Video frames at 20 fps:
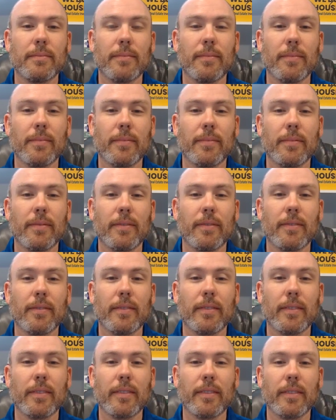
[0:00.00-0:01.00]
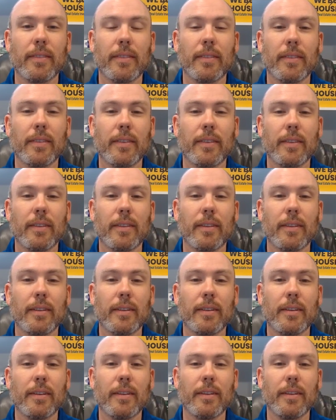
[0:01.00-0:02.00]

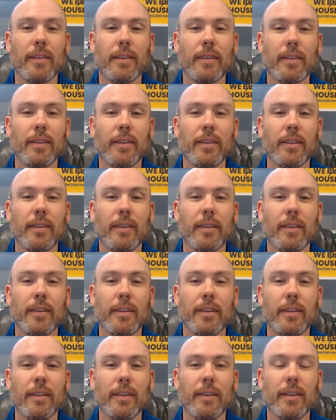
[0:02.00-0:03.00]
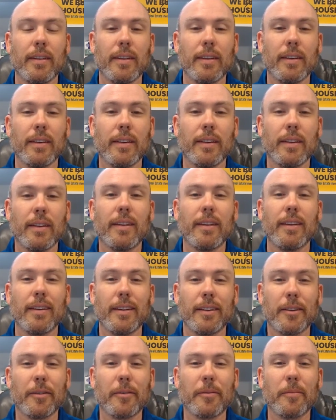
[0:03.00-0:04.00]

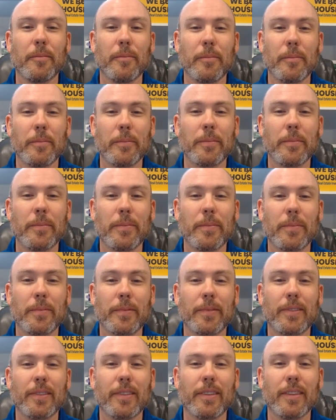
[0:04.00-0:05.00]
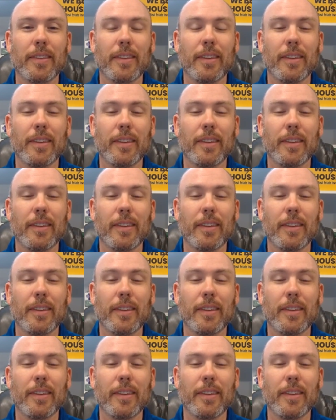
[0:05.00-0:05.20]
The person shown says nothing.